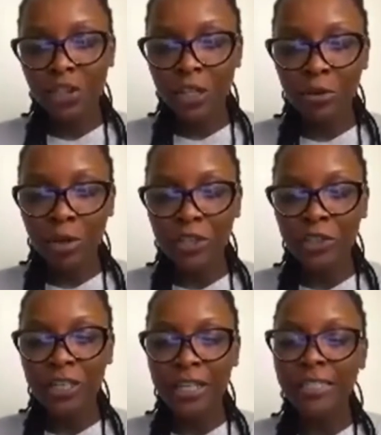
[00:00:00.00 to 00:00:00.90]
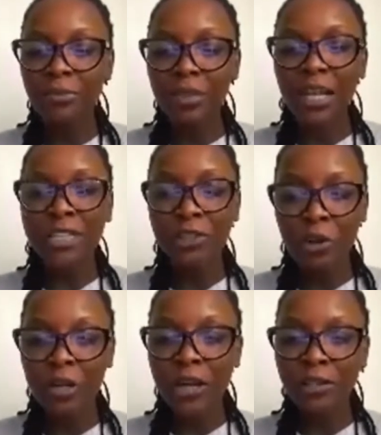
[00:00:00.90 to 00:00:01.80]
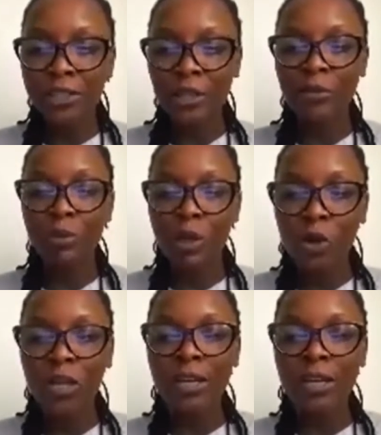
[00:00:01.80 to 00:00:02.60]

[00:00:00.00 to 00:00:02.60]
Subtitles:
This generation, as we like to call ourselves,